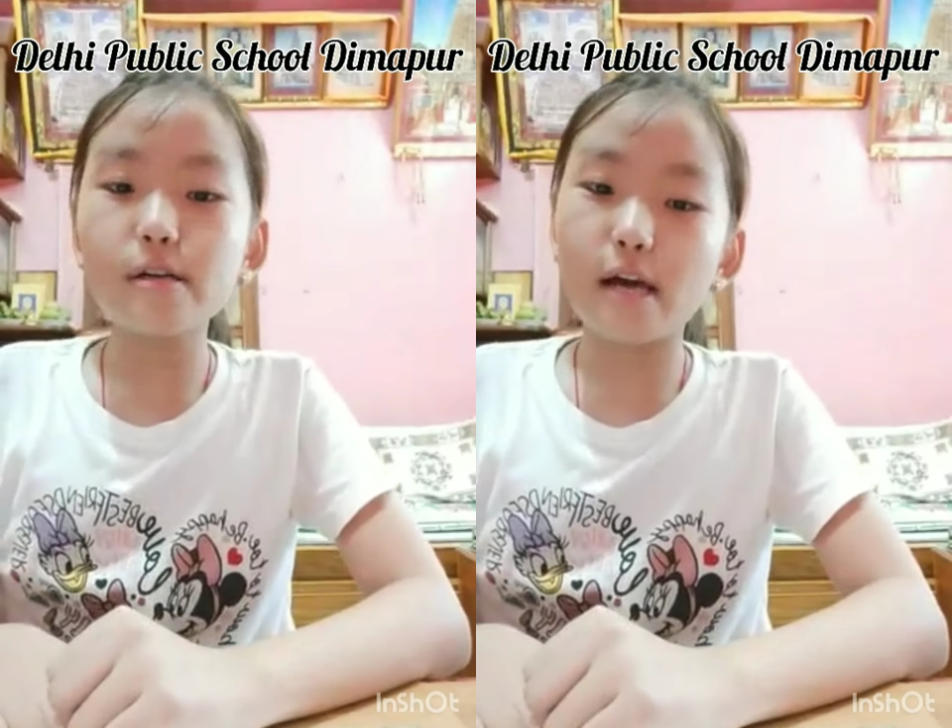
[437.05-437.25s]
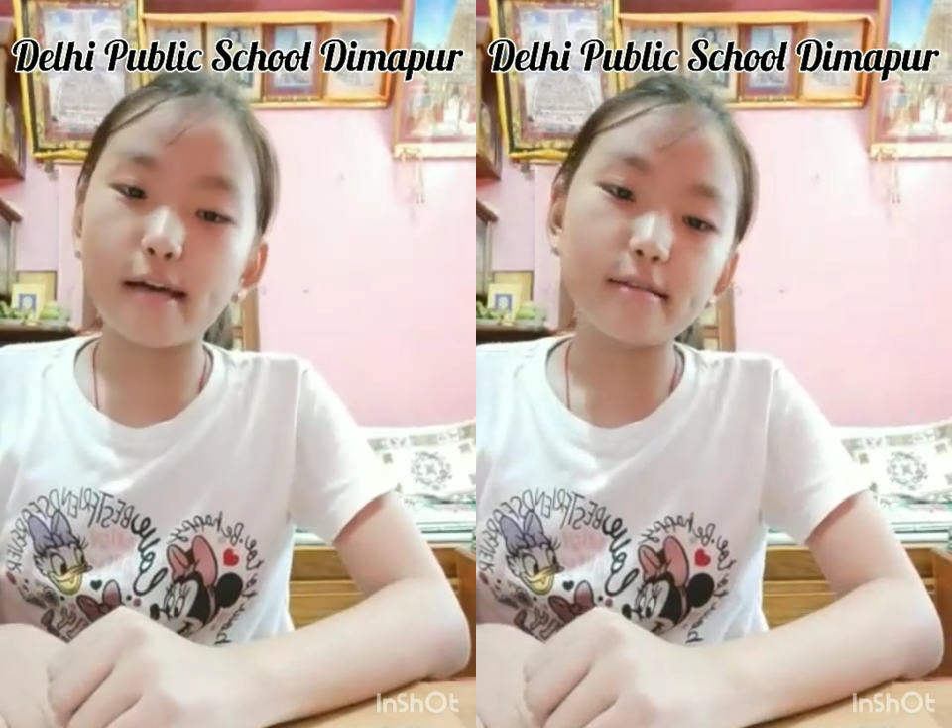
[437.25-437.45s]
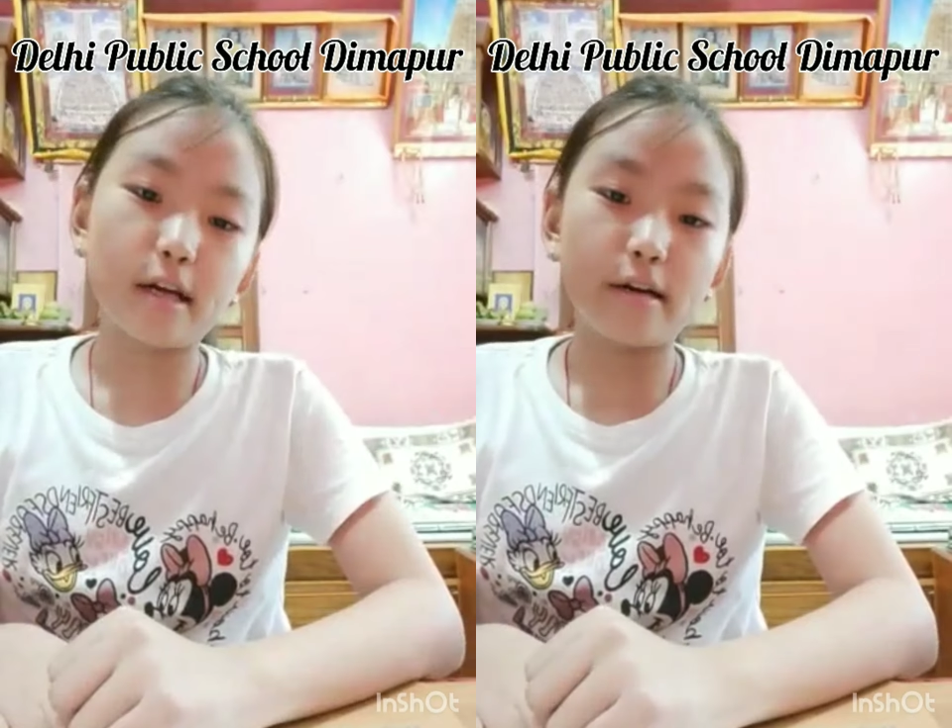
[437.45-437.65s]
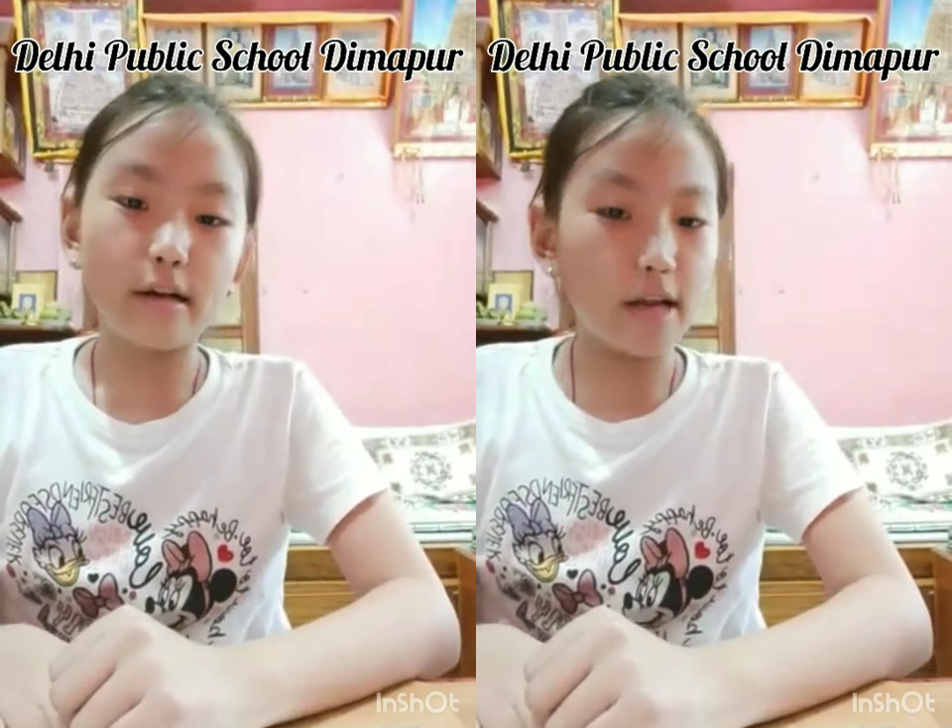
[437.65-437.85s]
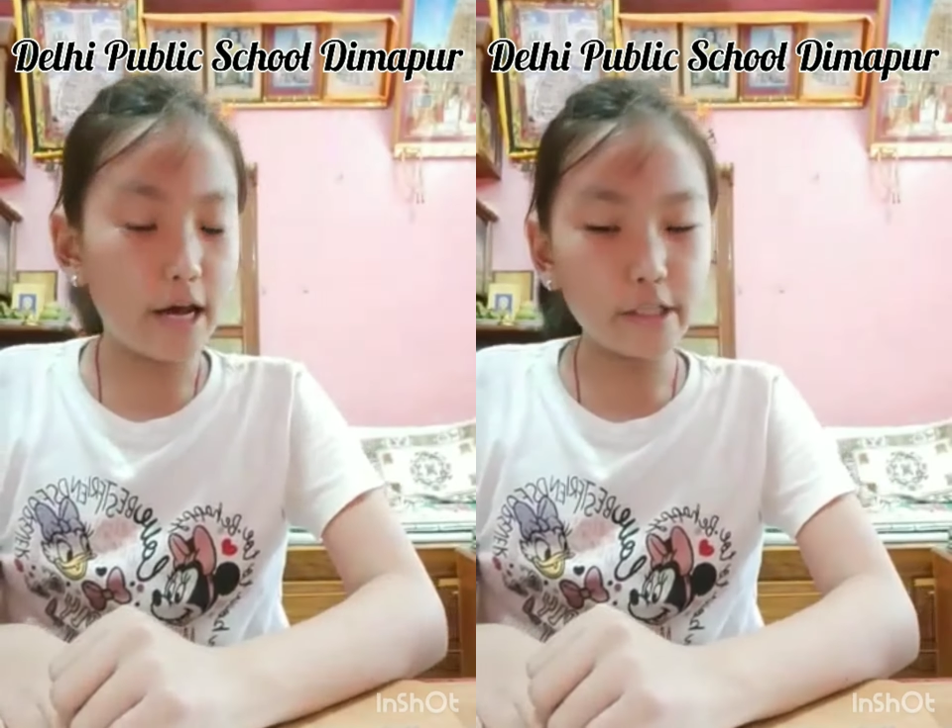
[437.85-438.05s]
lines are
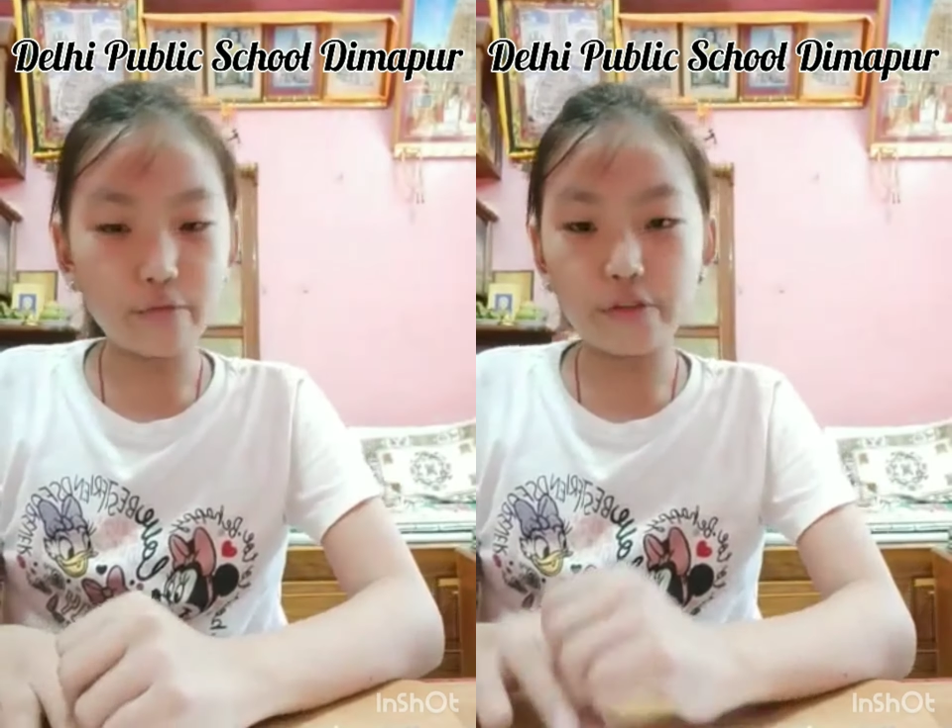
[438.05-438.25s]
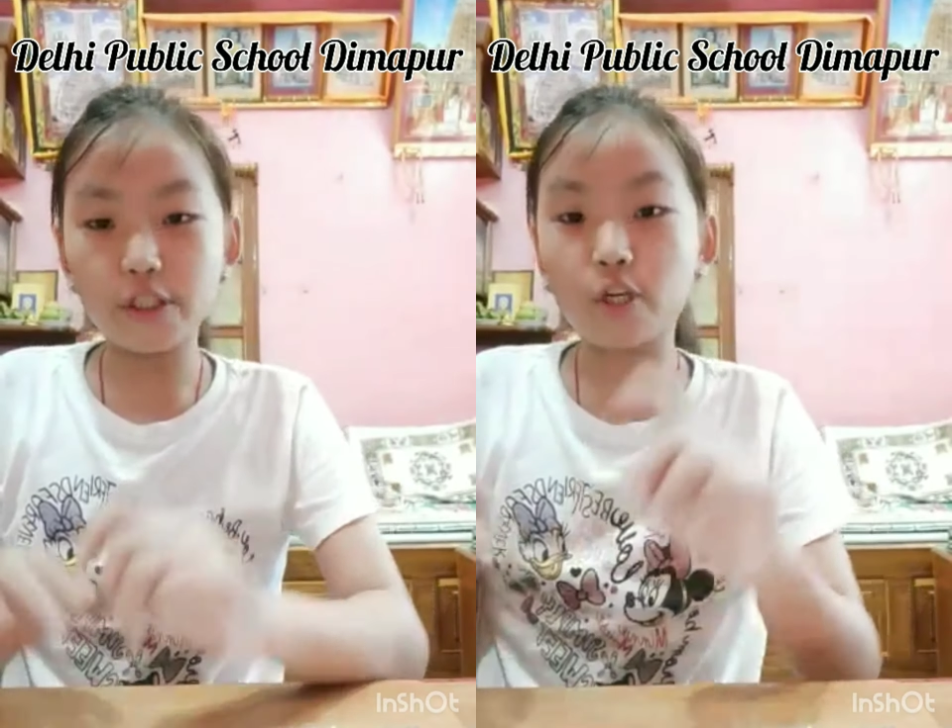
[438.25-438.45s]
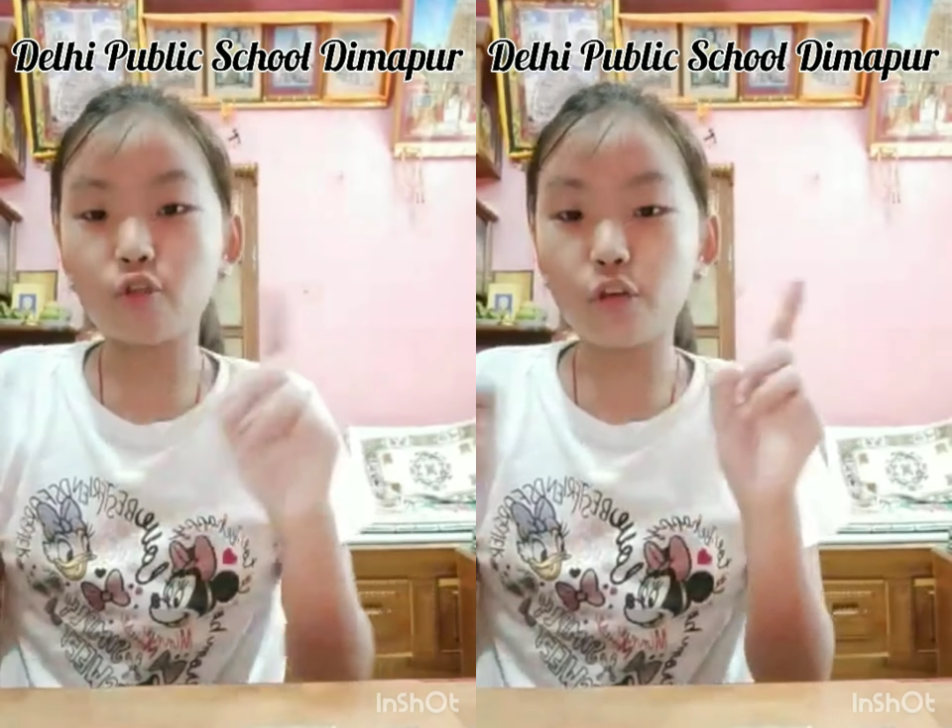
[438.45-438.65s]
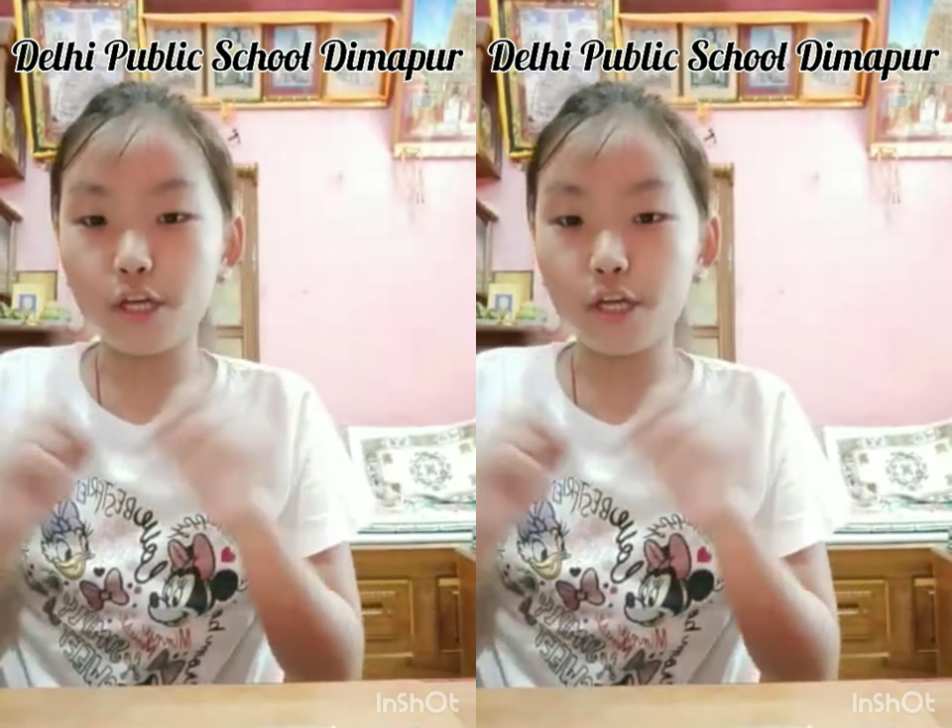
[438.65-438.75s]
the lines which doesn't